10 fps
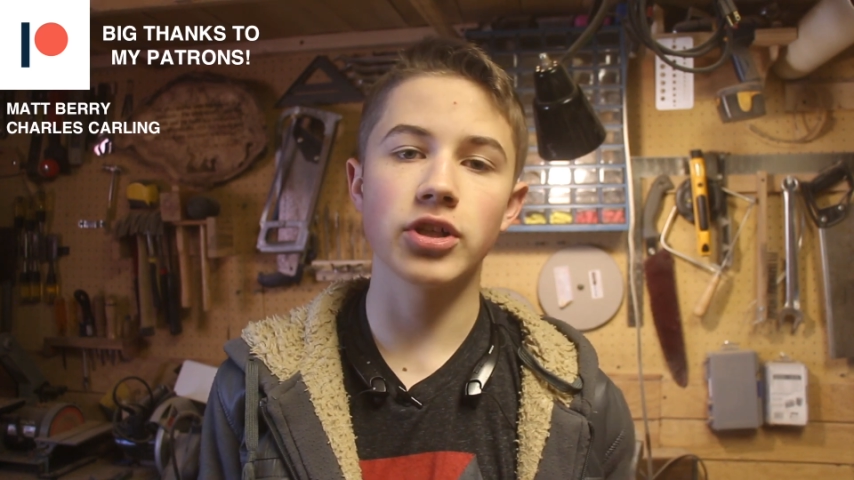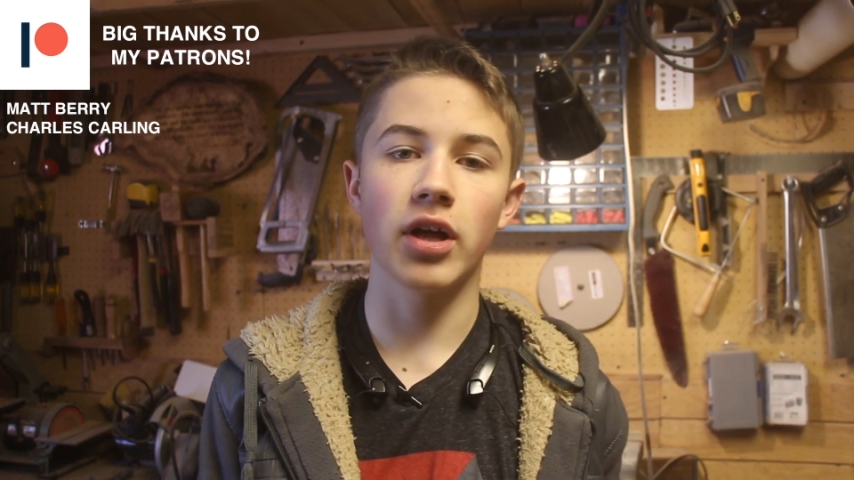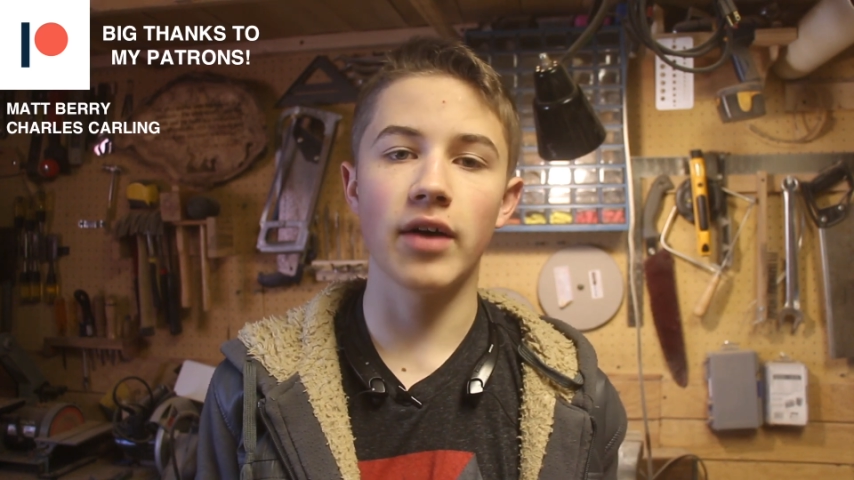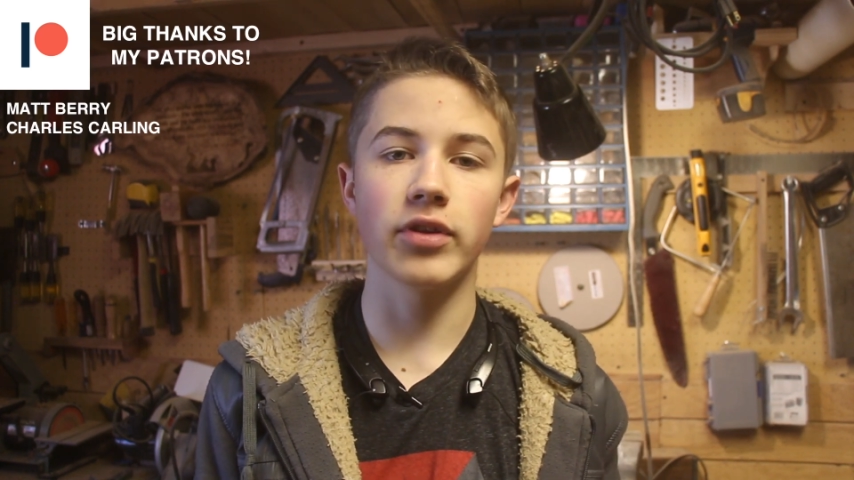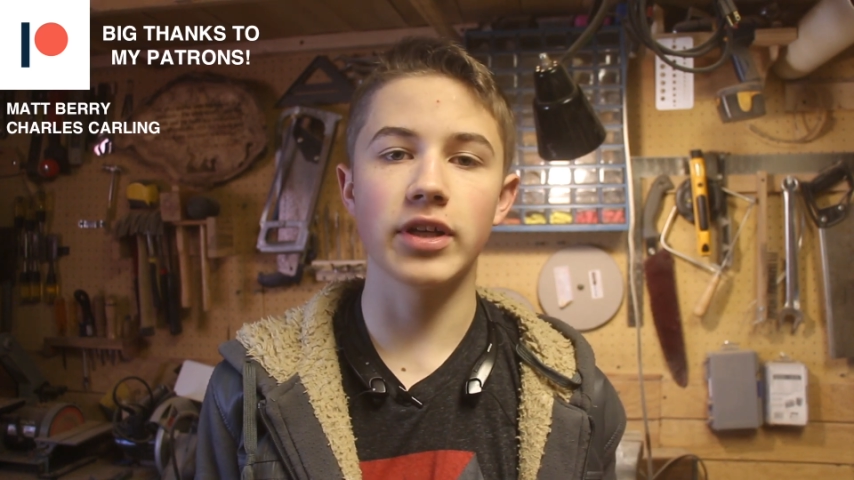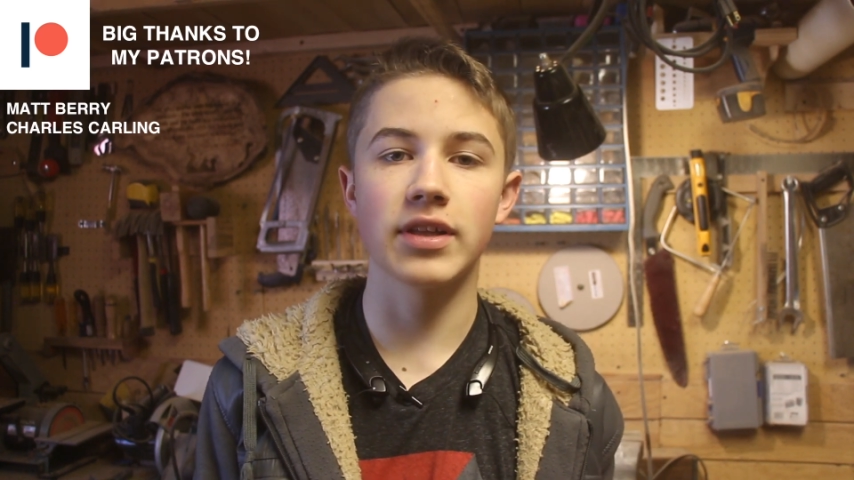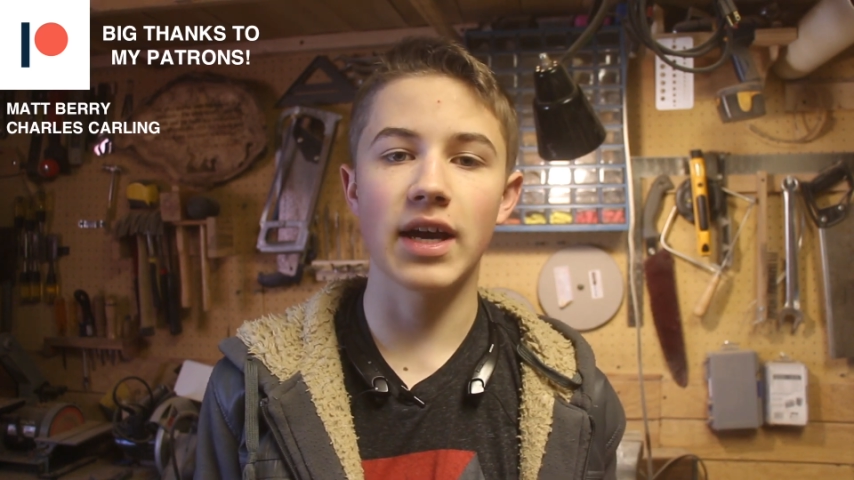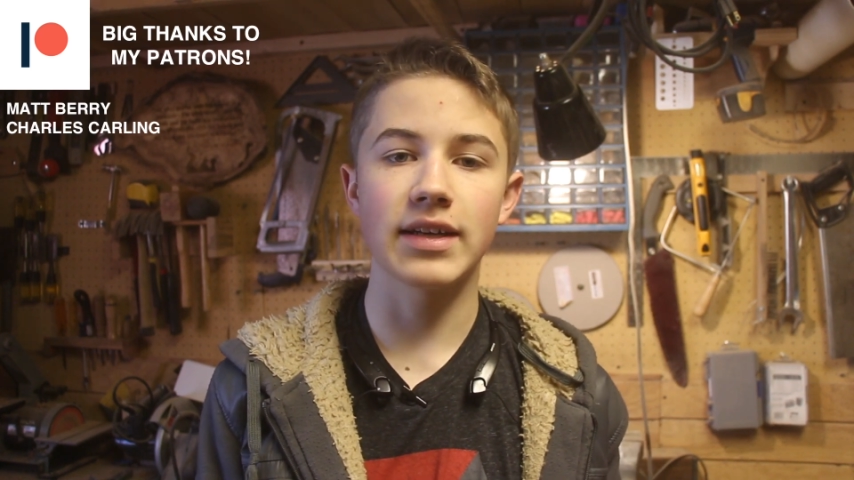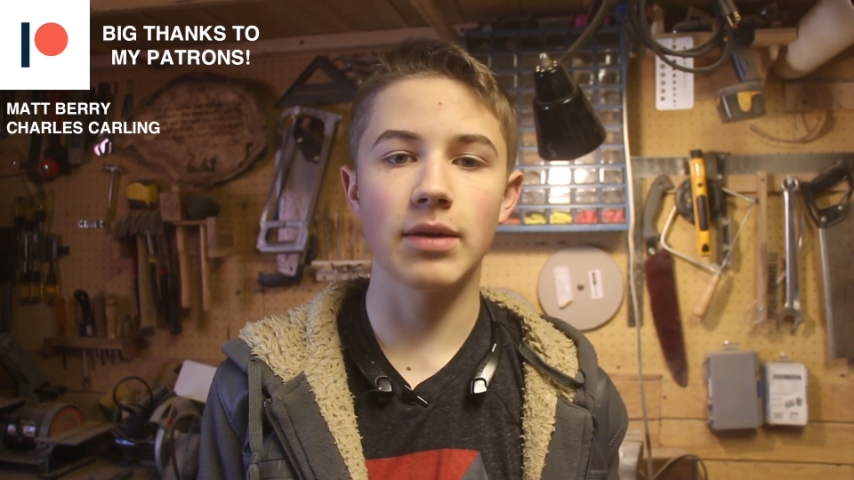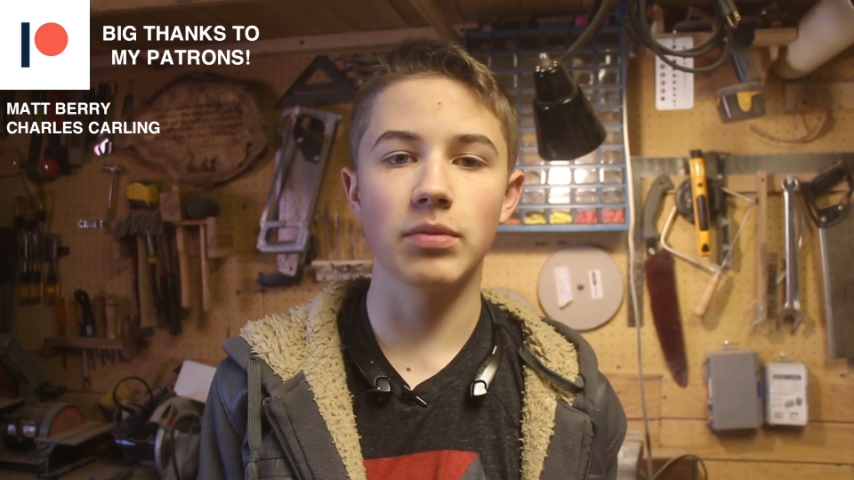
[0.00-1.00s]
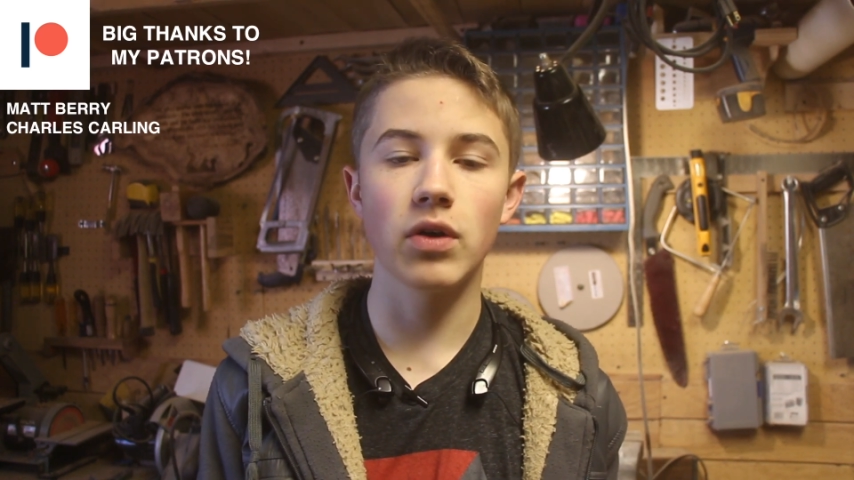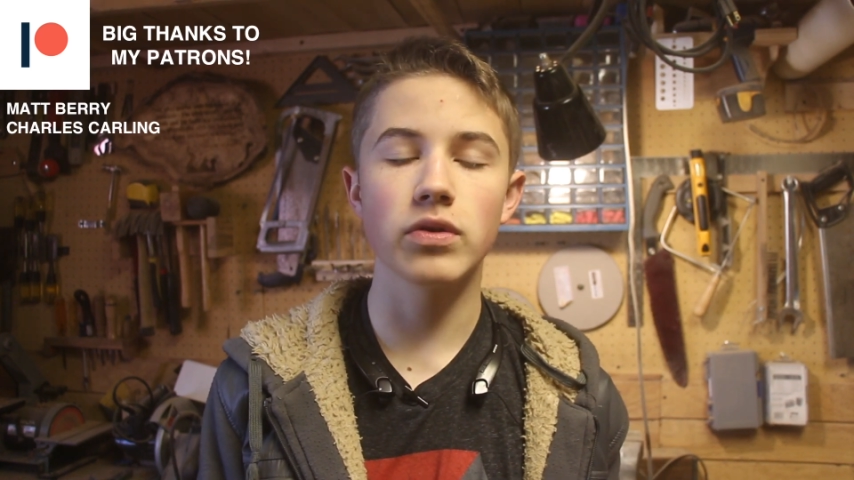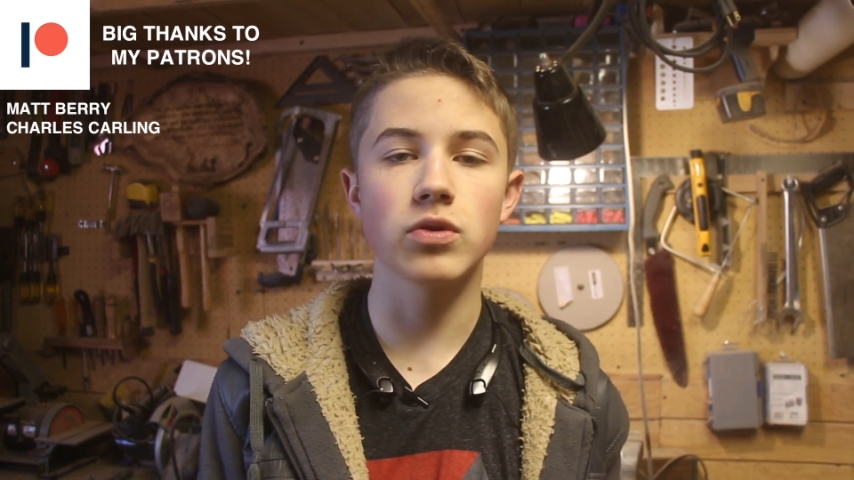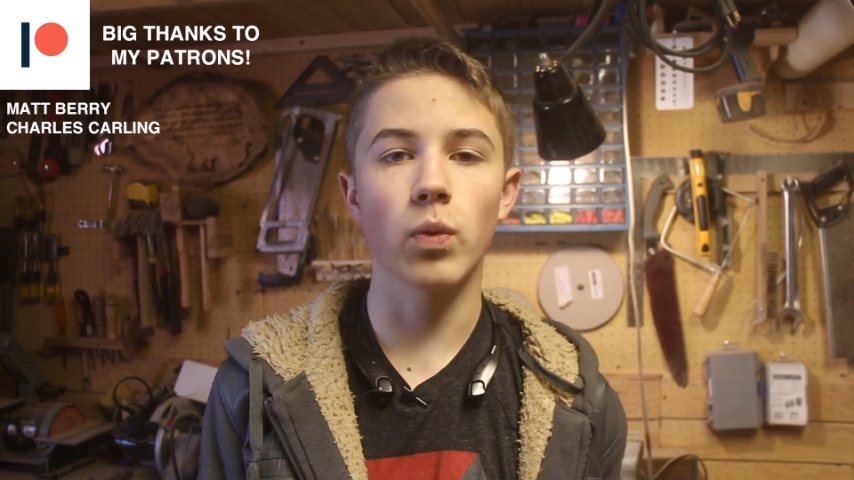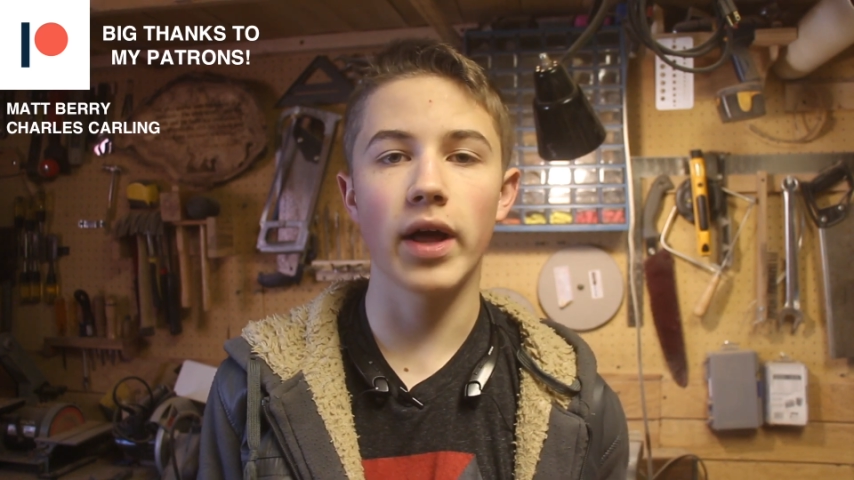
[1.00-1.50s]
I'll have a link to that down below
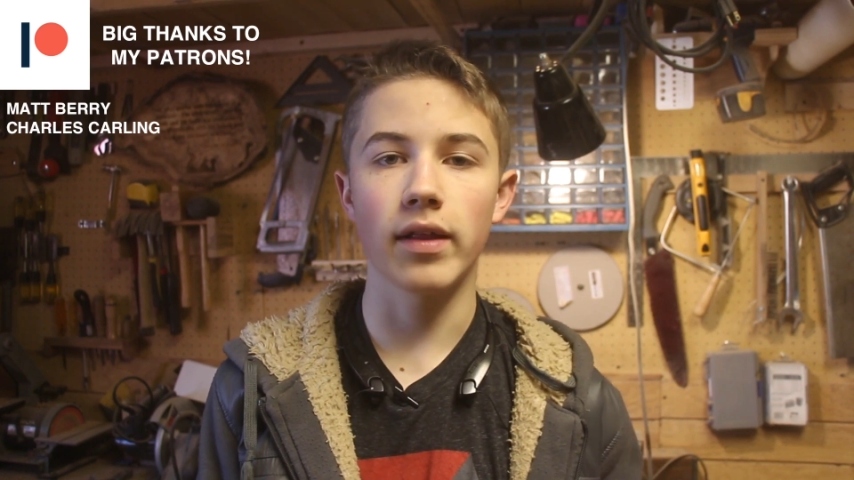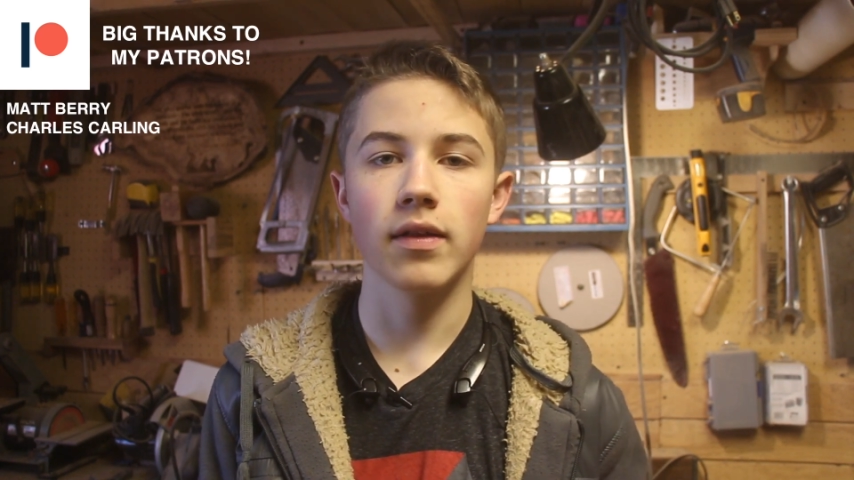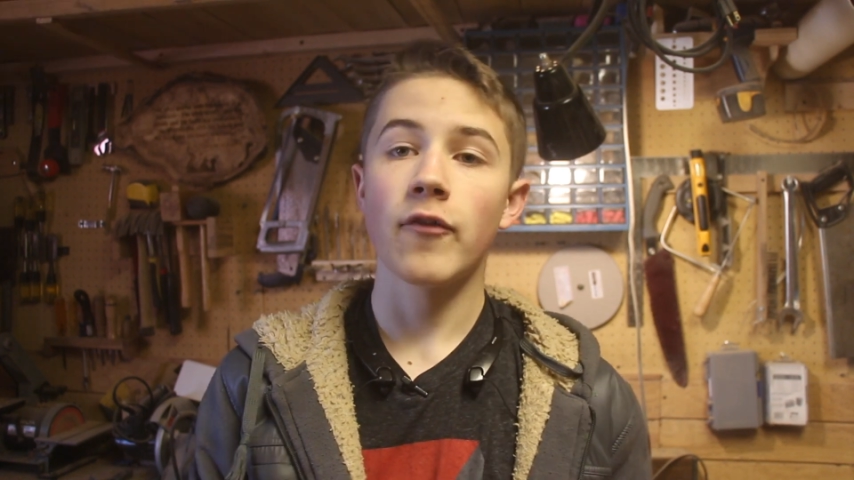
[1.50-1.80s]
as well.